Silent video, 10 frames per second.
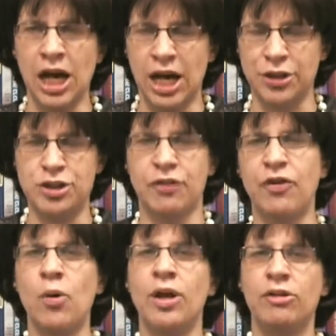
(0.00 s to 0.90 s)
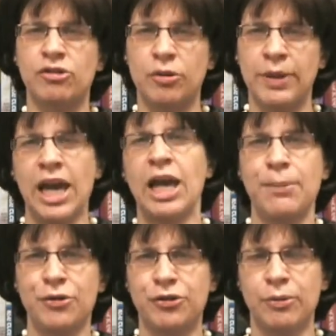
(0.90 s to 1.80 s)
on Shavuot to be
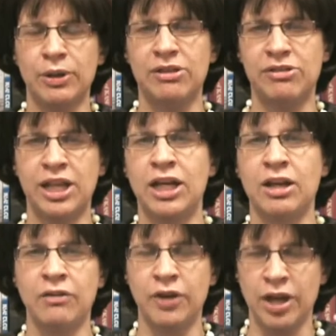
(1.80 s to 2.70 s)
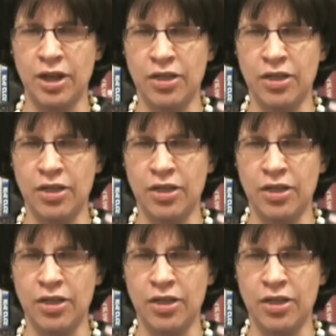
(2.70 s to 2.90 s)
able to receive